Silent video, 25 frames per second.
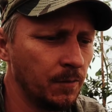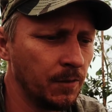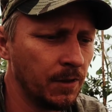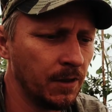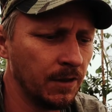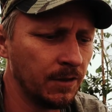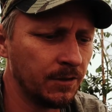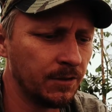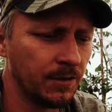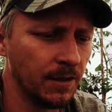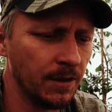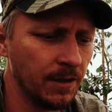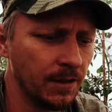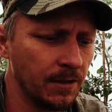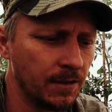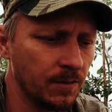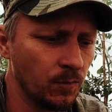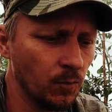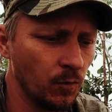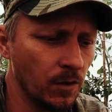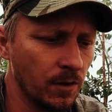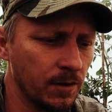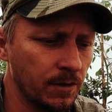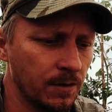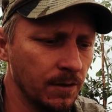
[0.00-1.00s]
going to try to get
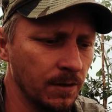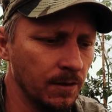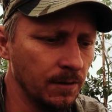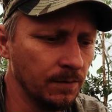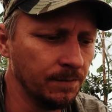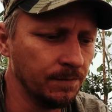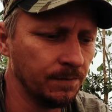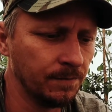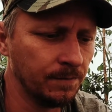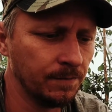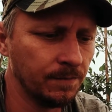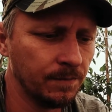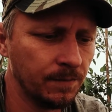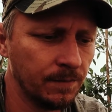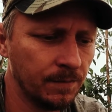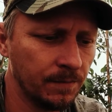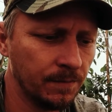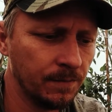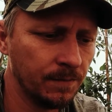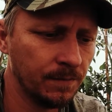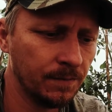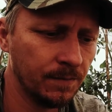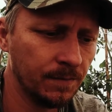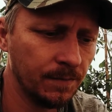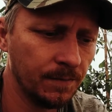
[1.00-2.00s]
some work done.
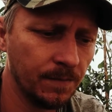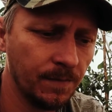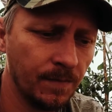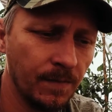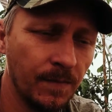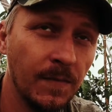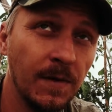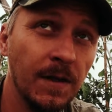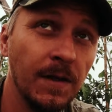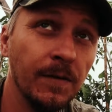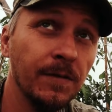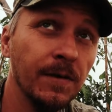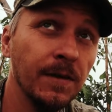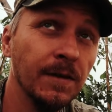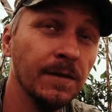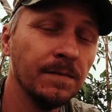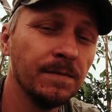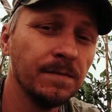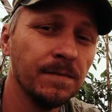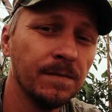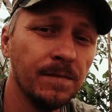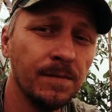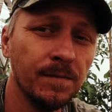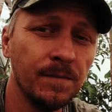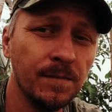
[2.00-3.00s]
If it
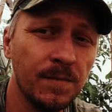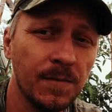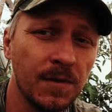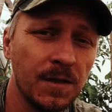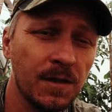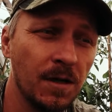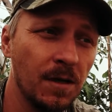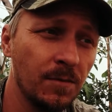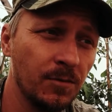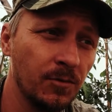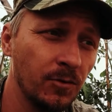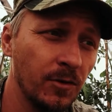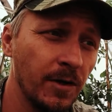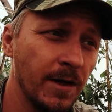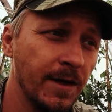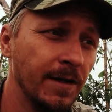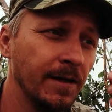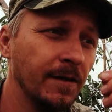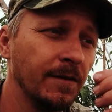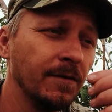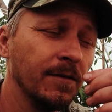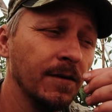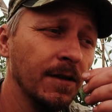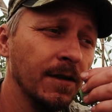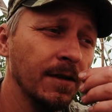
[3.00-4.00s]
stops
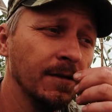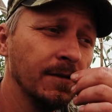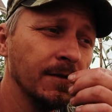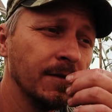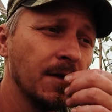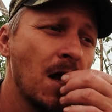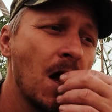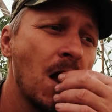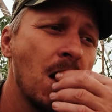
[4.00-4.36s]
raining, that is.